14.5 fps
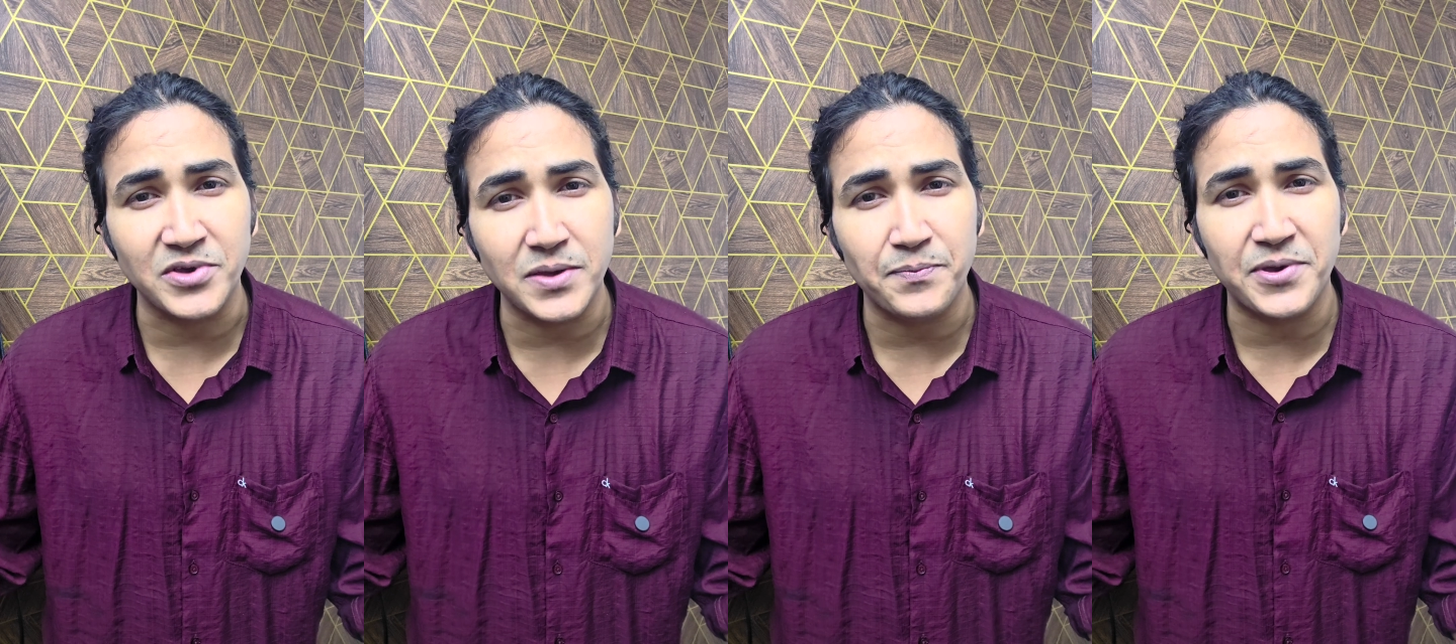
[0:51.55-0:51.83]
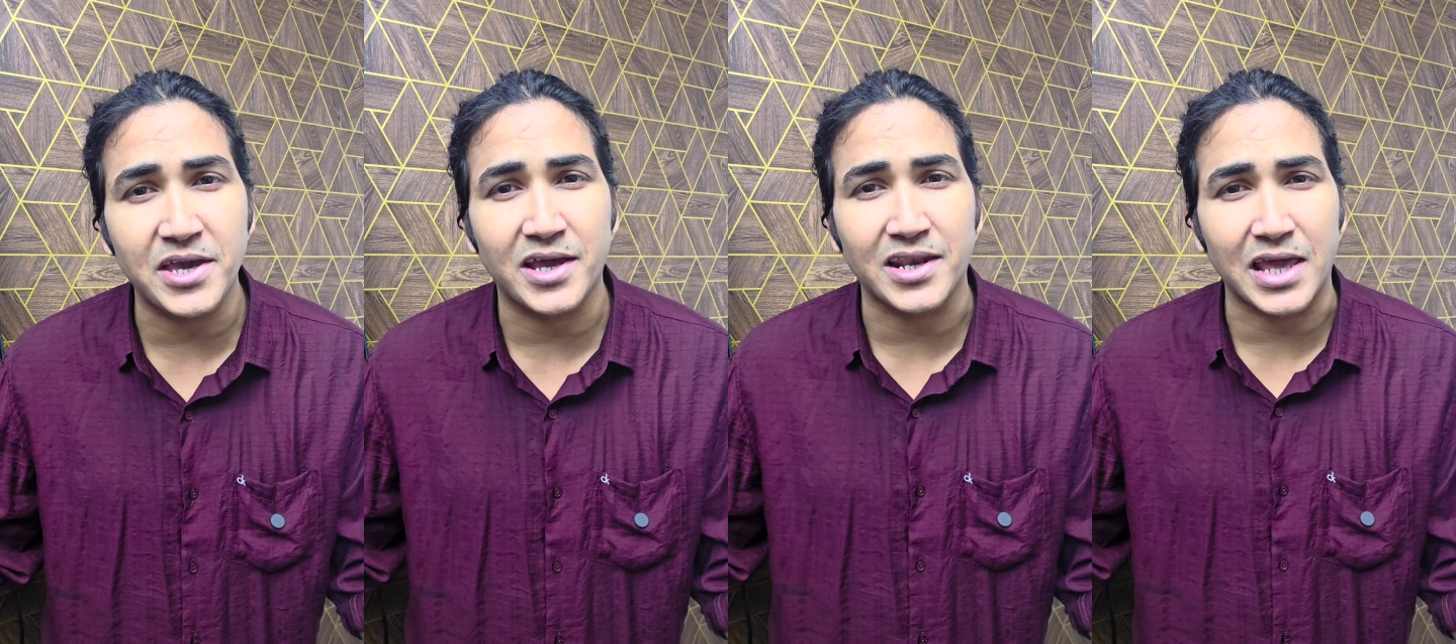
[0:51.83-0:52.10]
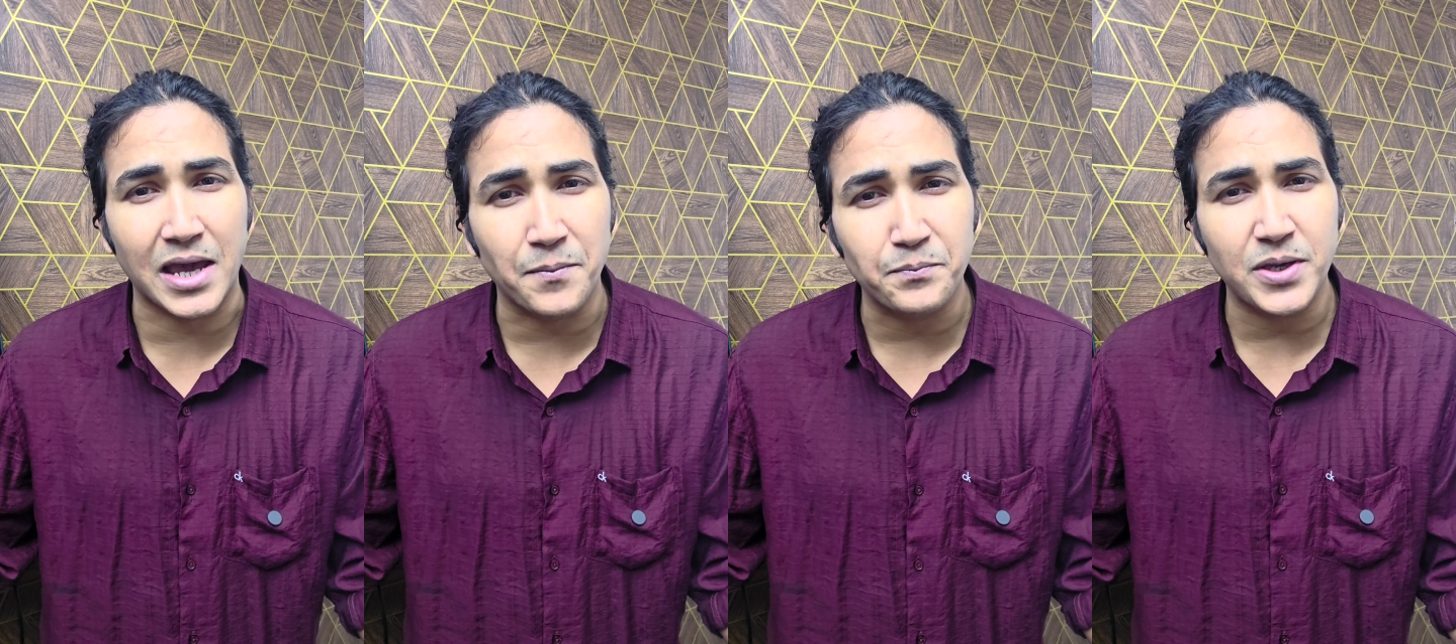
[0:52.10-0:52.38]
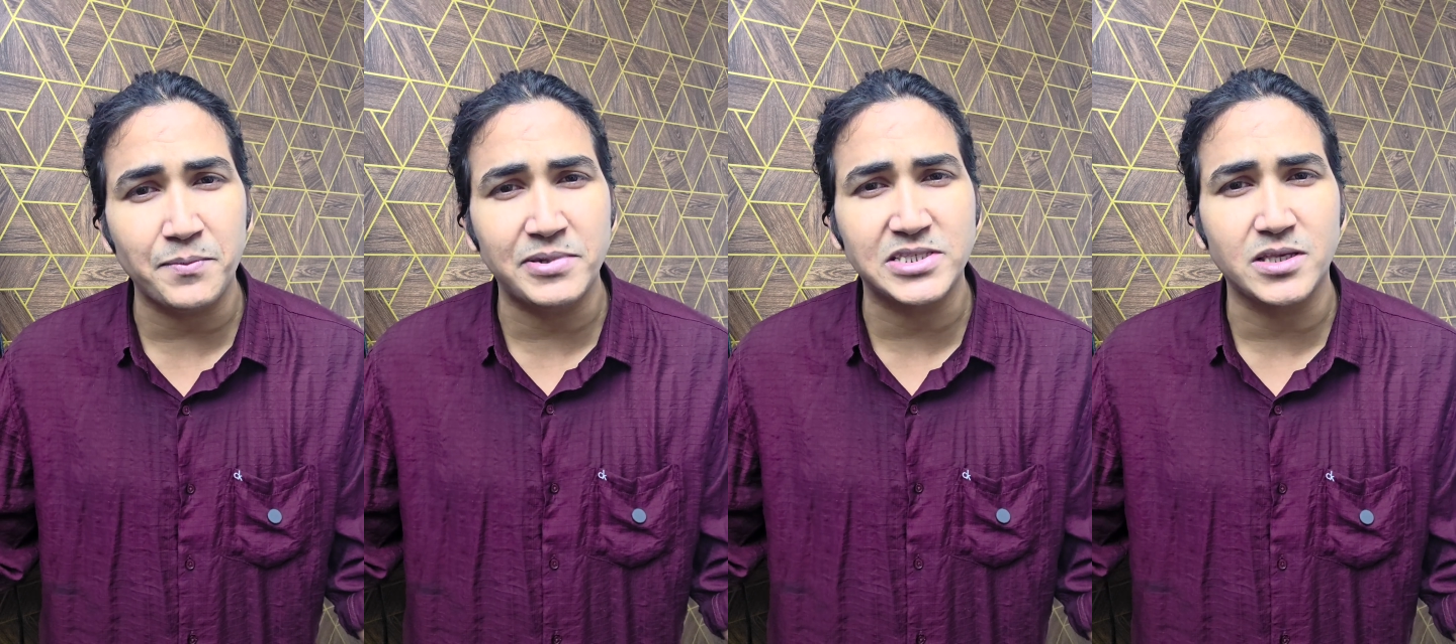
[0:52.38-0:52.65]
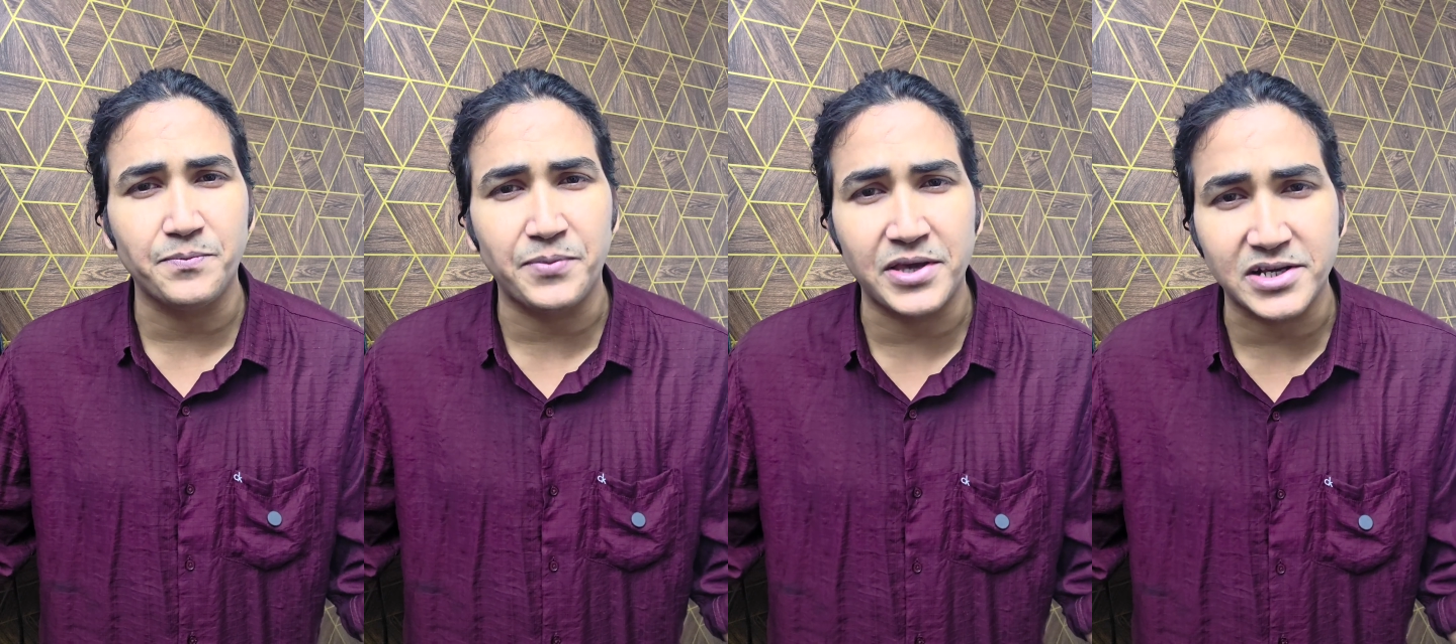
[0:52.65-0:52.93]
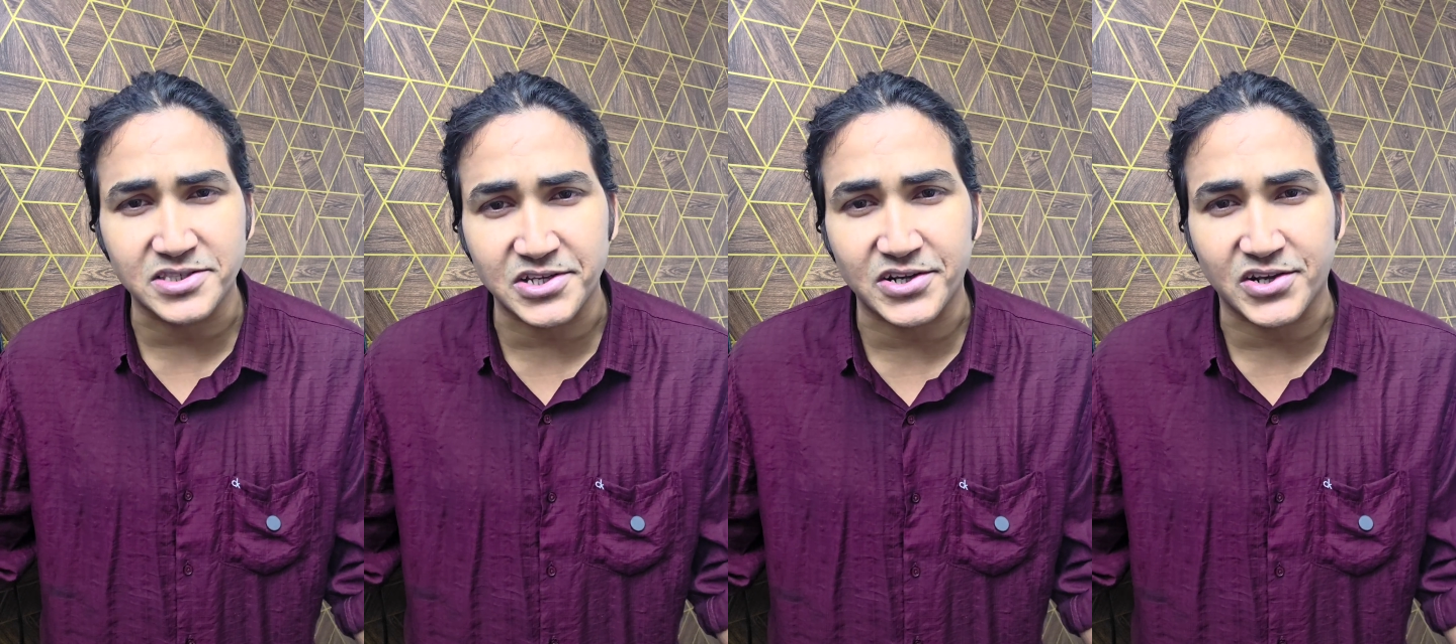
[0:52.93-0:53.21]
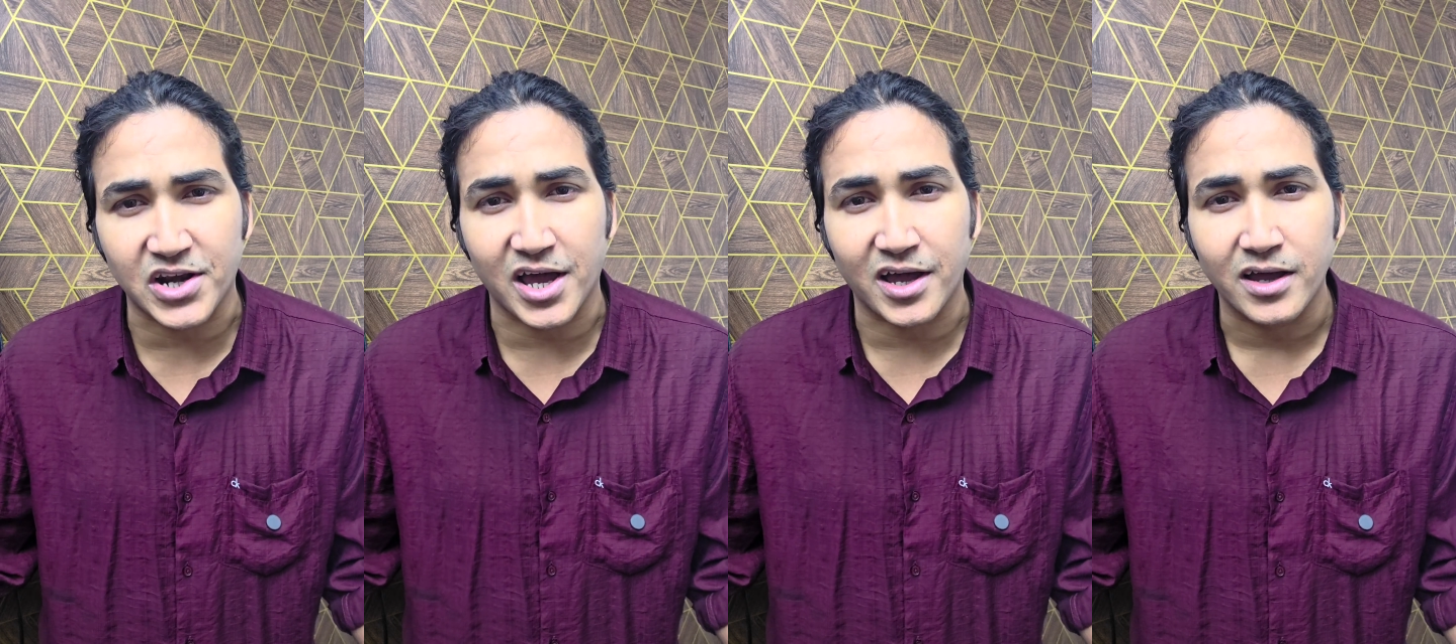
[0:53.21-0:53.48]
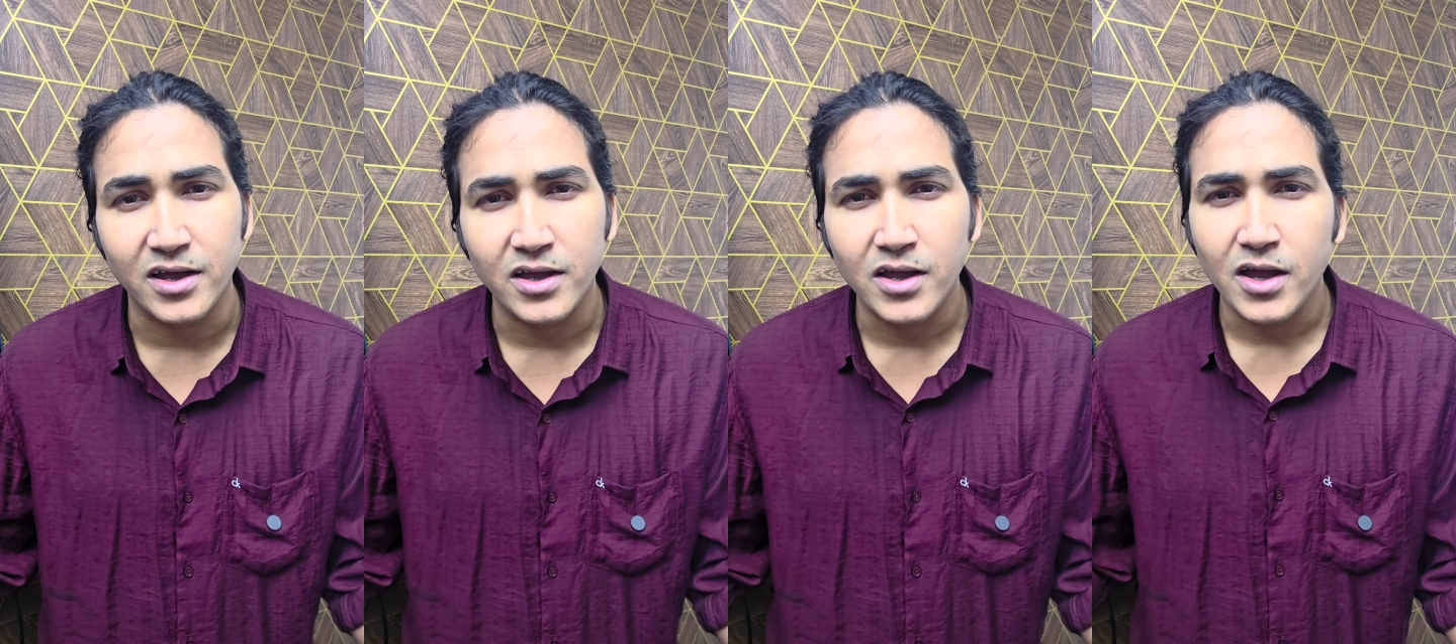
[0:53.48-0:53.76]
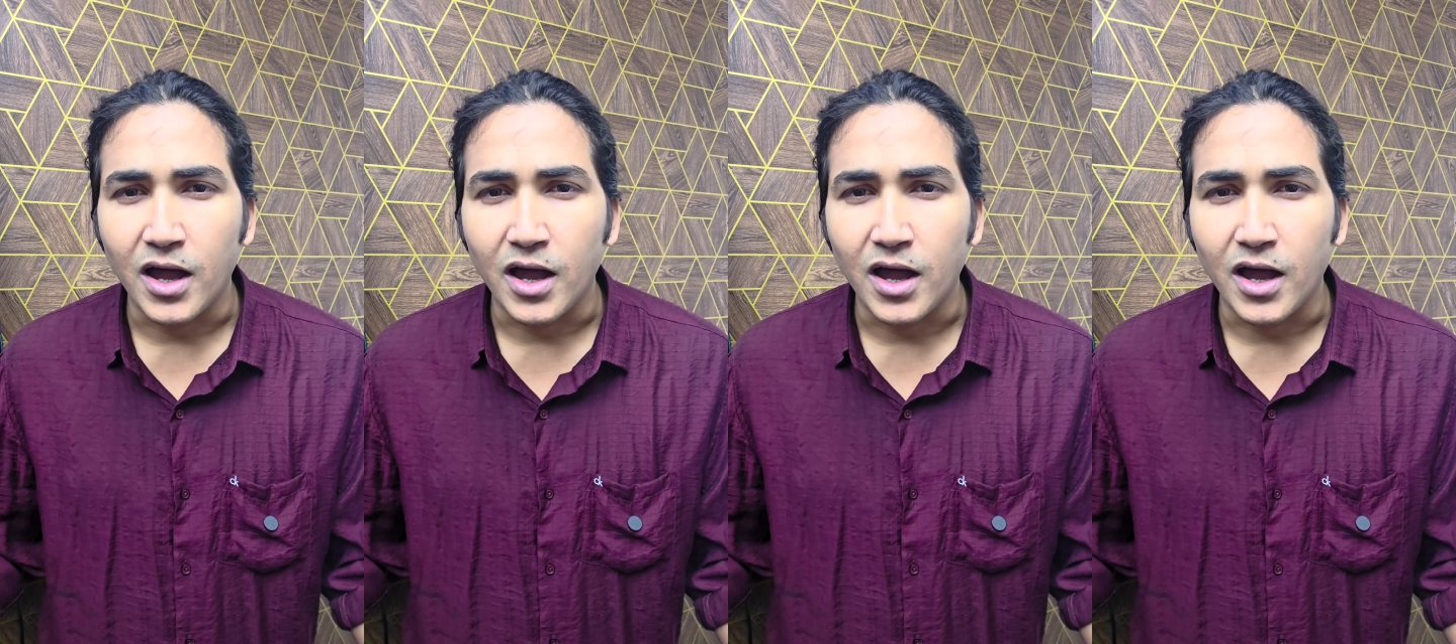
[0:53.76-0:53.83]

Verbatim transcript: VPN, MPBGP, etc.